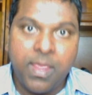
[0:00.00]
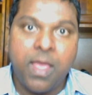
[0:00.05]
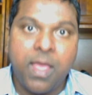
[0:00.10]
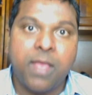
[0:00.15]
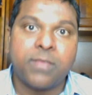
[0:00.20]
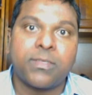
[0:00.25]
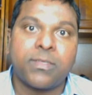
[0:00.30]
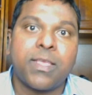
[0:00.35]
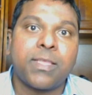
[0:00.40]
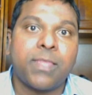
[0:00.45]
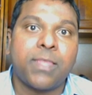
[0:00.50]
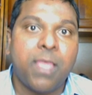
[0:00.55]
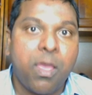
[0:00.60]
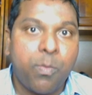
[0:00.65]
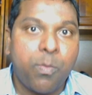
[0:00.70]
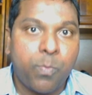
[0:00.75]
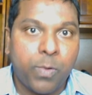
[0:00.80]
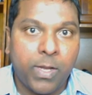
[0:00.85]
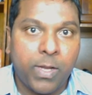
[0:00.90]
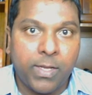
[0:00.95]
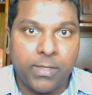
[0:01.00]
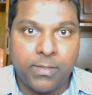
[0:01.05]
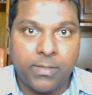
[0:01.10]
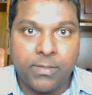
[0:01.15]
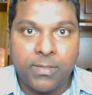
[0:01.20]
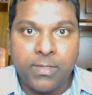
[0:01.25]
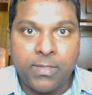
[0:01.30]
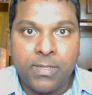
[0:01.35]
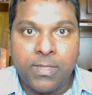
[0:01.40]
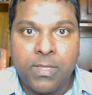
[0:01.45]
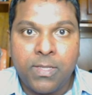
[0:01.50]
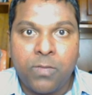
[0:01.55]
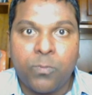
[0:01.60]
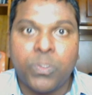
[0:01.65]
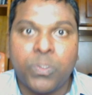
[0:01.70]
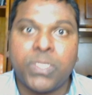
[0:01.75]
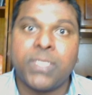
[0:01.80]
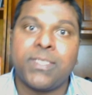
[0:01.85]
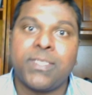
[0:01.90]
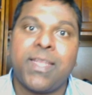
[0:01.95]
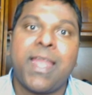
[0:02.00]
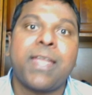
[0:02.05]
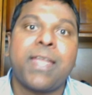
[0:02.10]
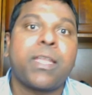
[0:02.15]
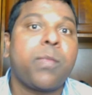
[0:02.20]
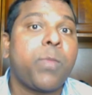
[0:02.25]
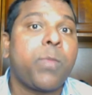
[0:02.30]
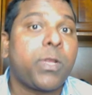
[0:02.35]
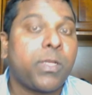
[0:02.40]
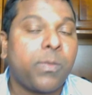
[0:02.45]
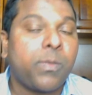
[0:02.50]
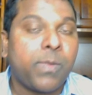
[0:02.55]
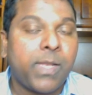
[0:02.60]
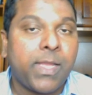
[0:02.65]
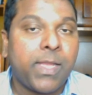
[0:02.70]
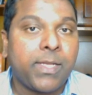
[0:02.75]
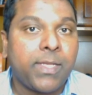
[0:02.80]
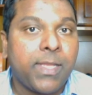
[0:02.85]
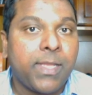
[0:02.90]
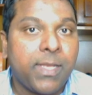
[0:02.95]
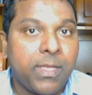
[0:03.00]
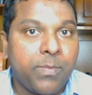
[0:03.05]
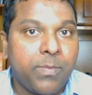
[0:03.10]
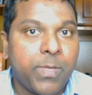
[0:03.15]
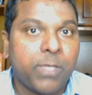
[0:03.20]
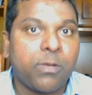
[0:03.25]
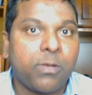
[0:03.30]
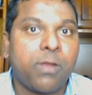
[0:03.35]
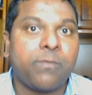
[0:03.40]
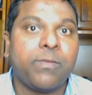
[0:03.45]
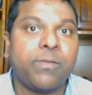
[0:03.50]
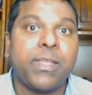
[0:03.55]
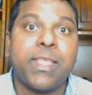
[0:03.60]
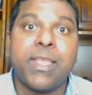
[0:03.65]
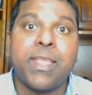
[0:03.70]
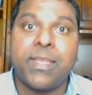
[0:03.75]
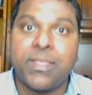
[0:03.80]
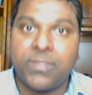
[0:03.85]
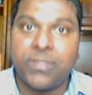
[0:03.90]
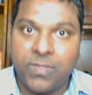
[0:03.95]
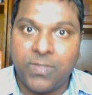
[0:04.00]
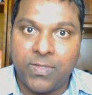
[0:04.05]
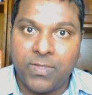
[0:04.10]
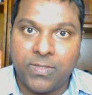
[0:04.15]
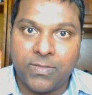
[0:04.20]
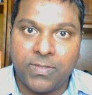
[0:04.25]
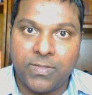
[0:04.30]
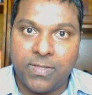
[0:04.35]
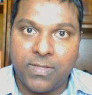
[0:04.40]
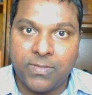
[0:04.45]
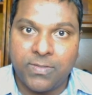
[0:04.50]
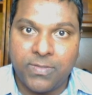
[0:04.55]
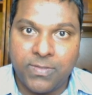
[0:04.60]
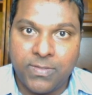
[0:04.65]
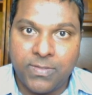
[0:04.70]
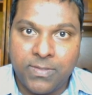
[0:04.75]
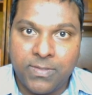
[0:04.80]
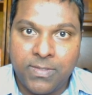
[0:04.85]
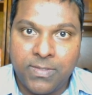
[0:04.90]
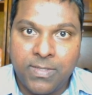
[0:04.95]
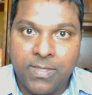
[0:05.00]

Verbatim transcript: azathioprine which is an antimetabolite inhibitor of DNA synthesis.